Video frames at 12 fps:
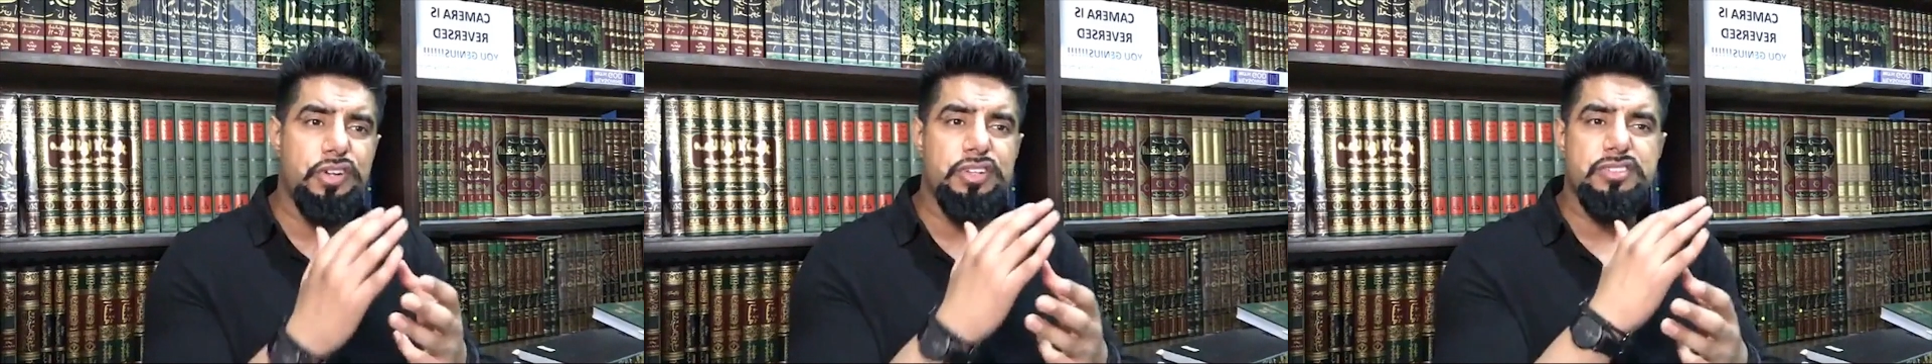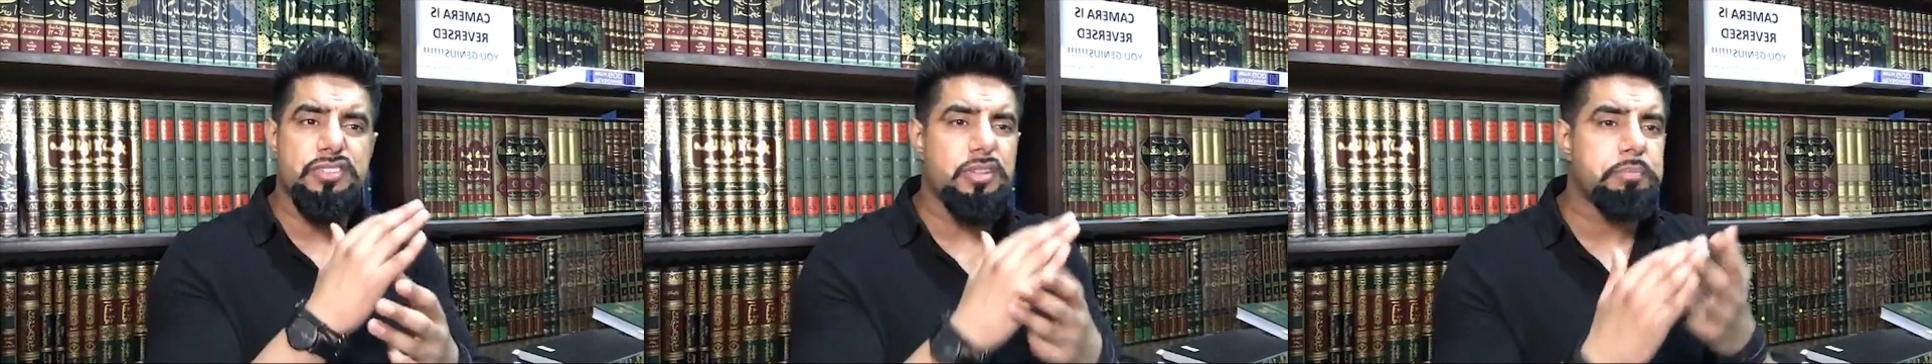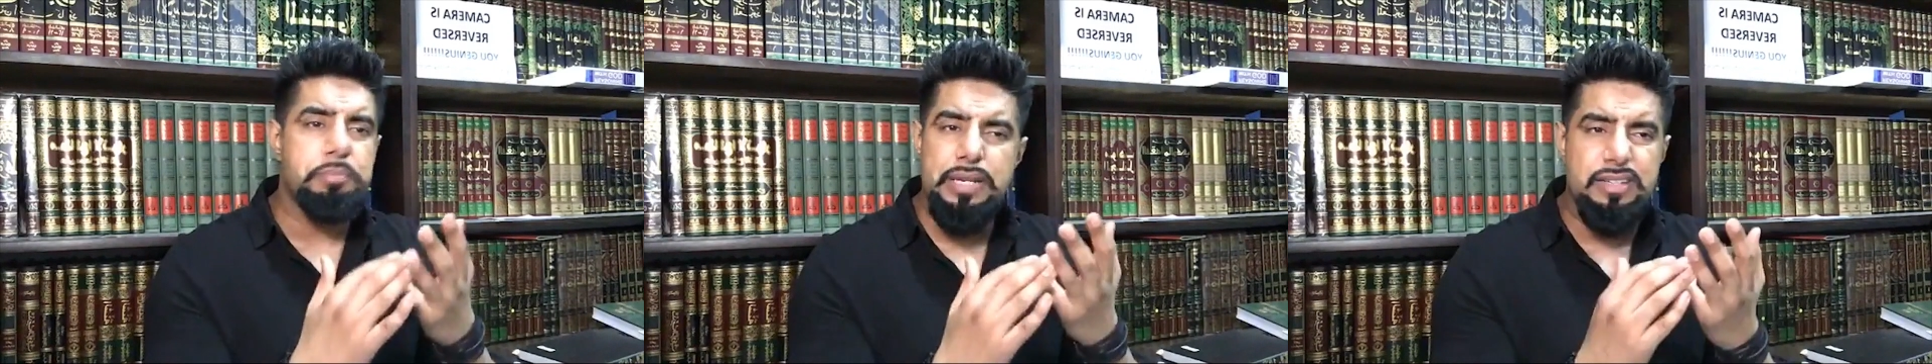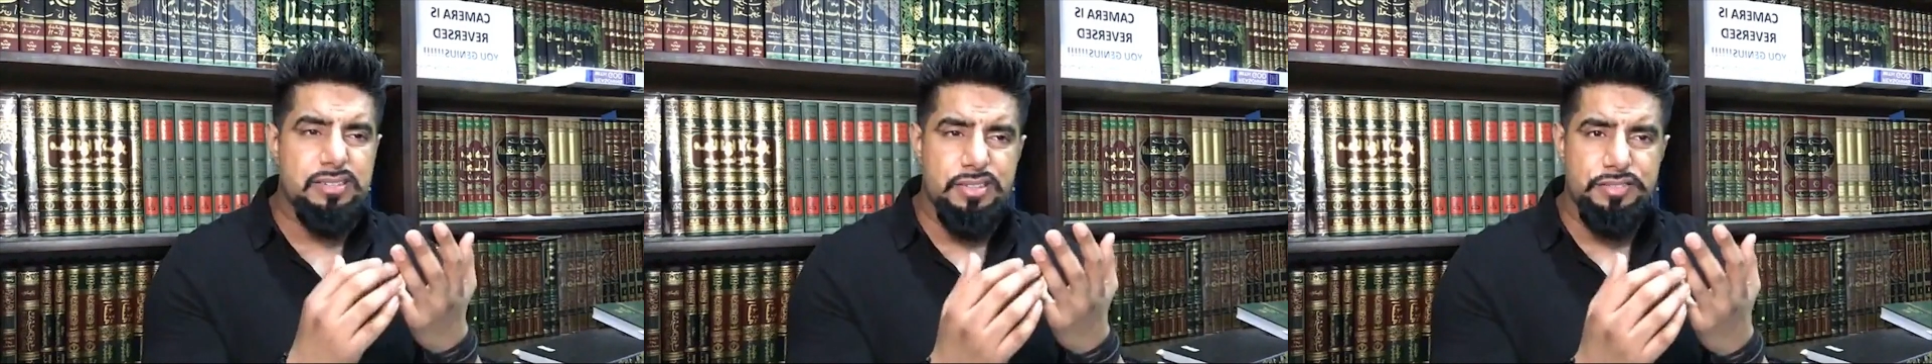some
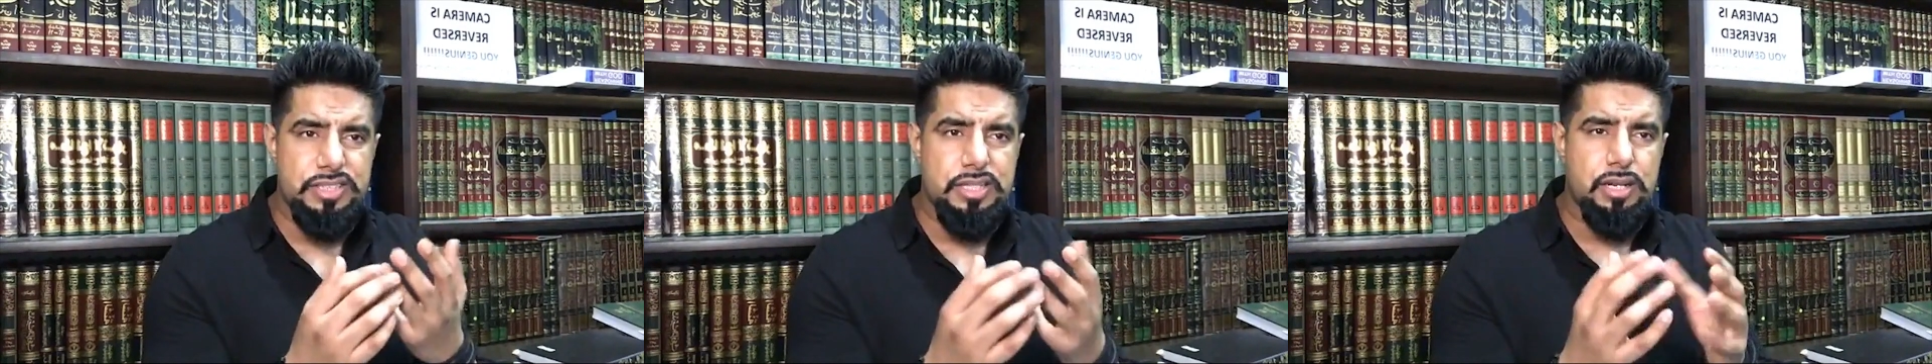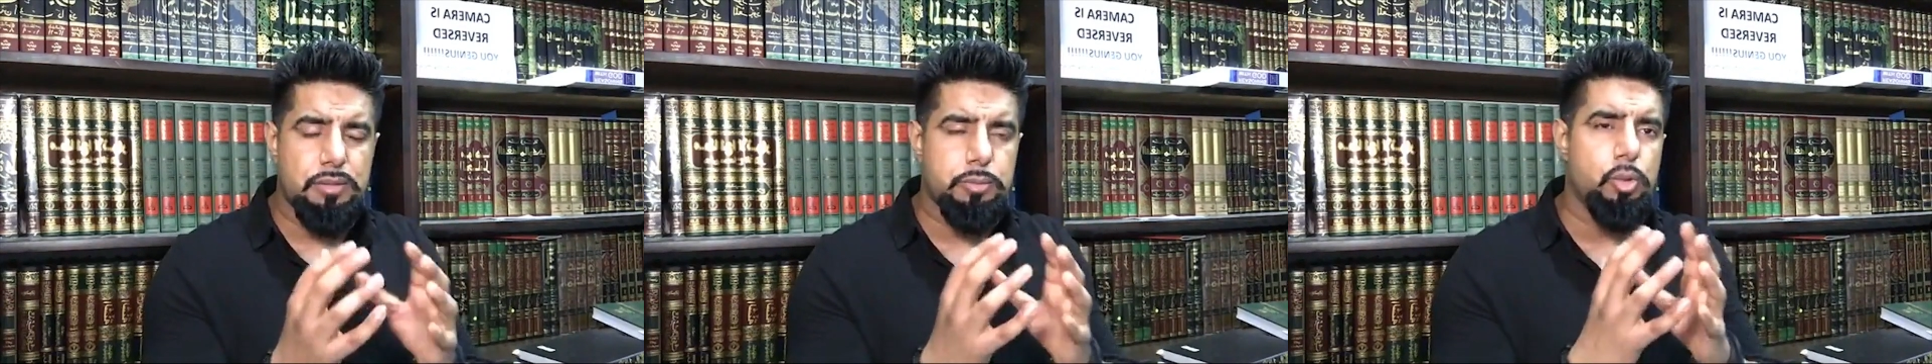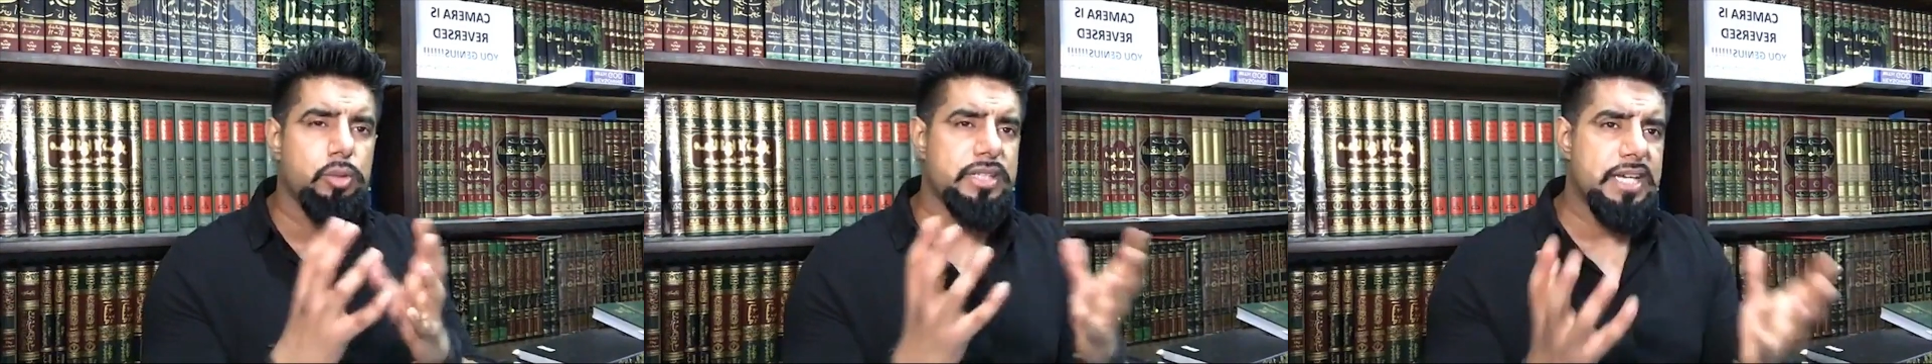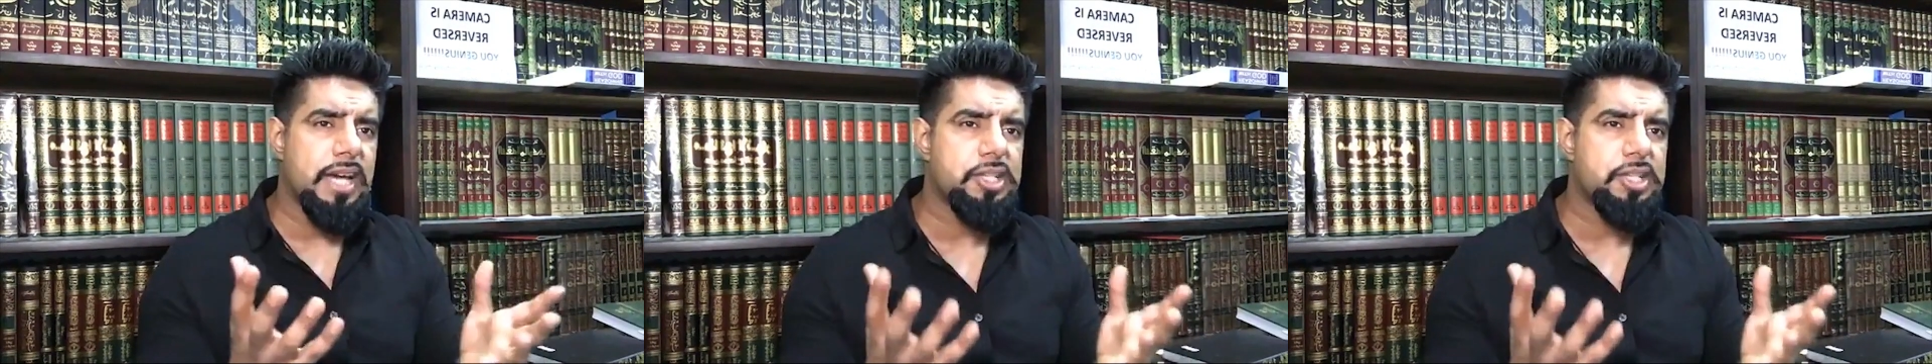pillars of Islam called the